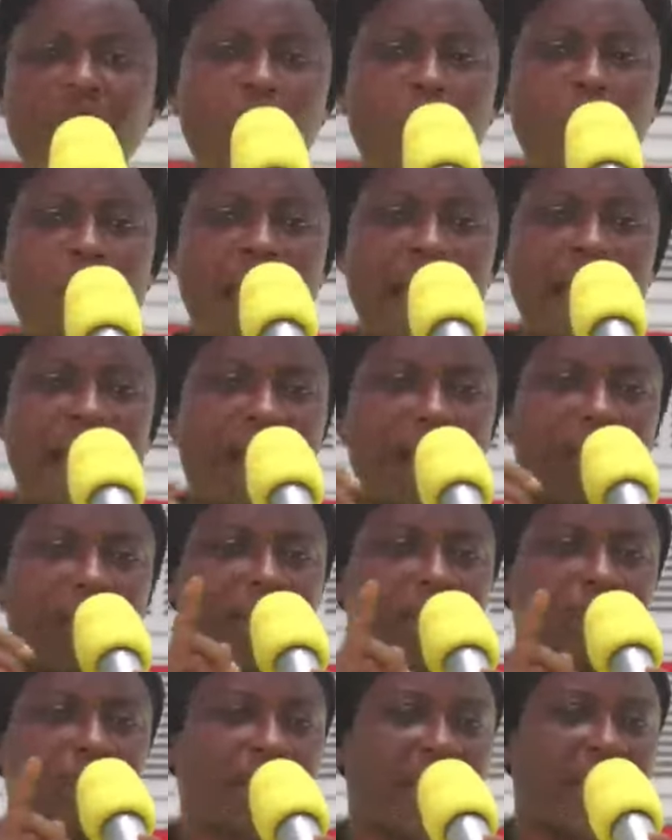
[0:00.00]
while I went
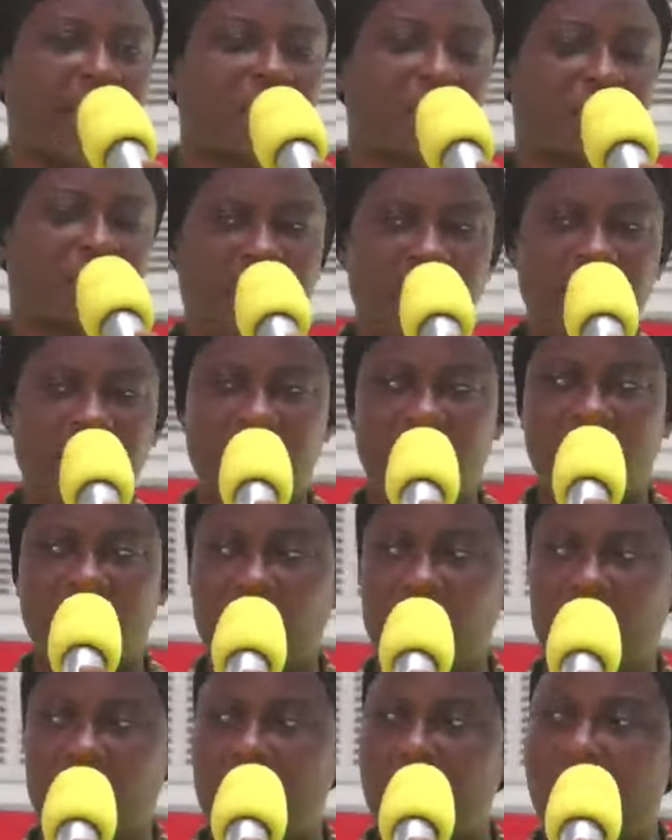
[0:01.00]
to the headquarters church,
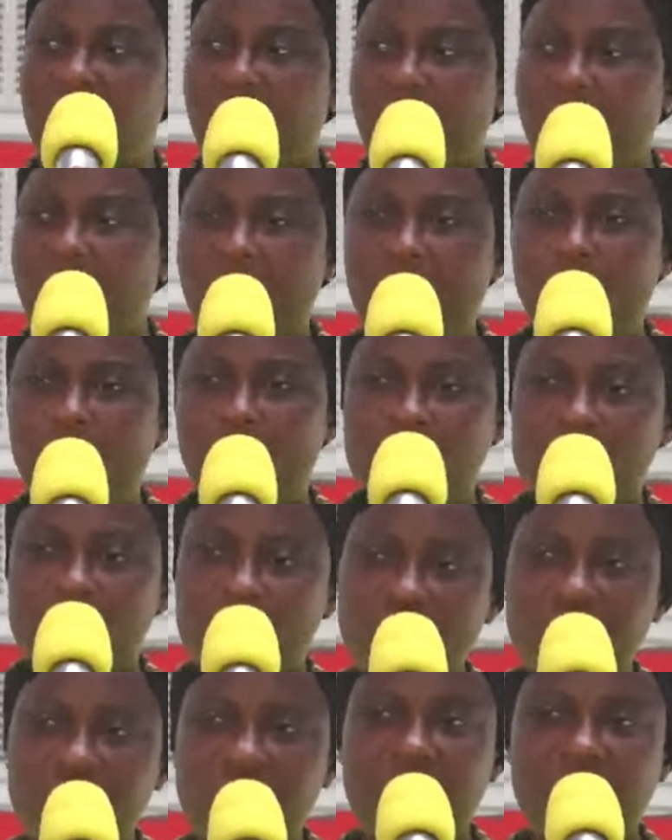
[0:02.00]
I was
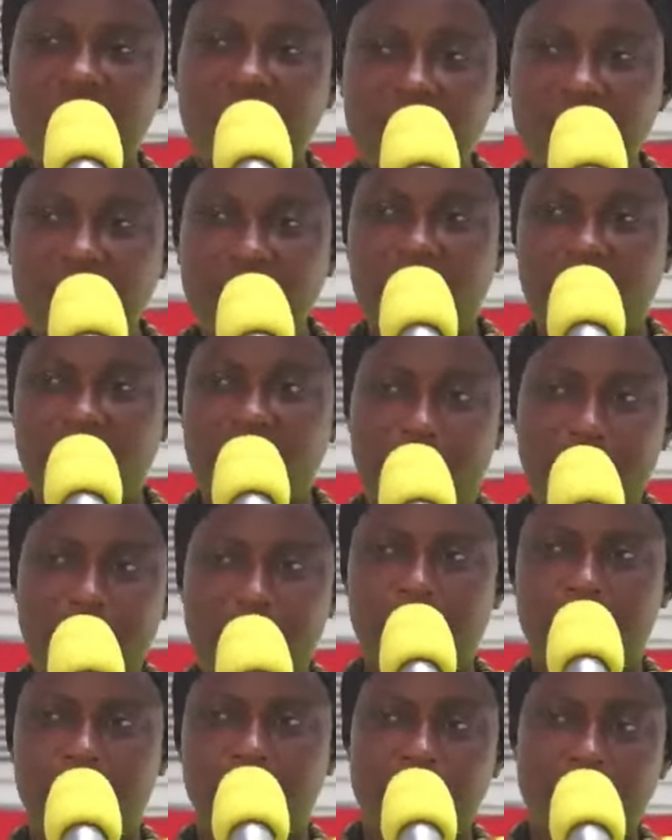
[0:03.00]
reading a,
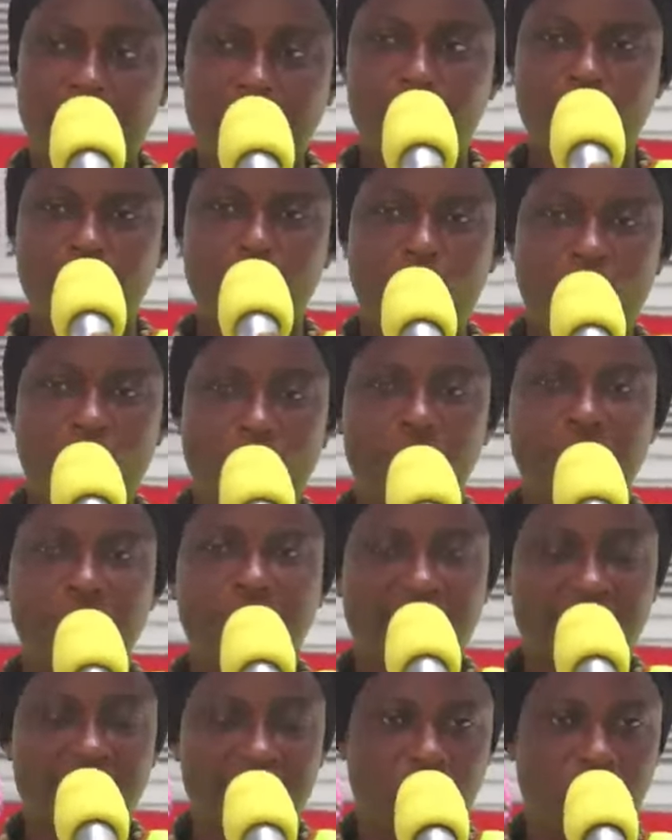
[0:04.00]
a, a book on
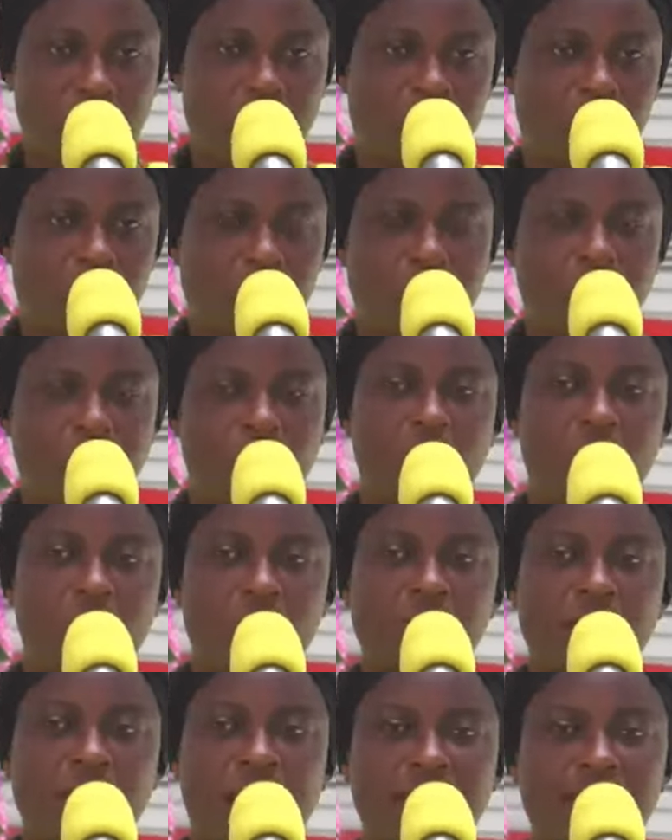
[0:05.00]
divorce because
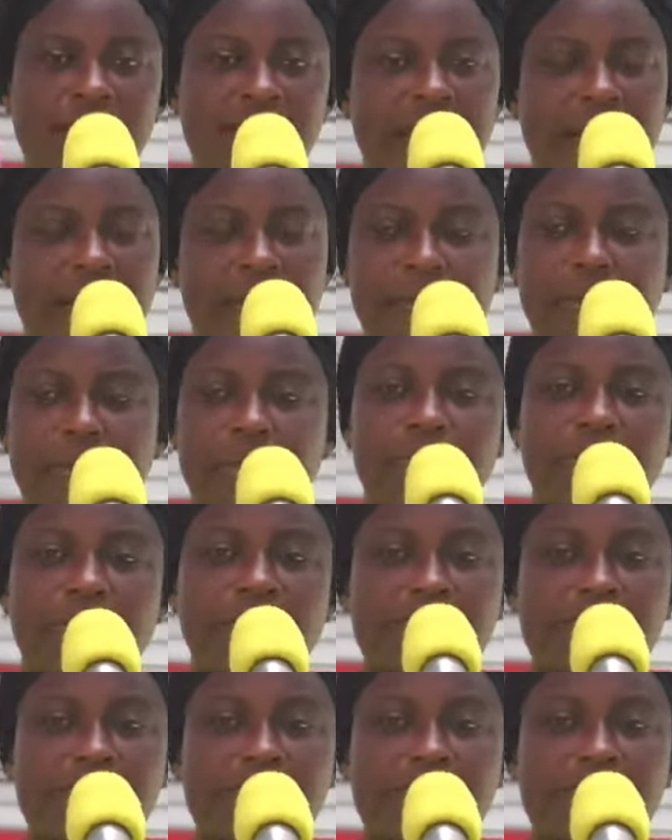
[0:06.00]
I said, no, this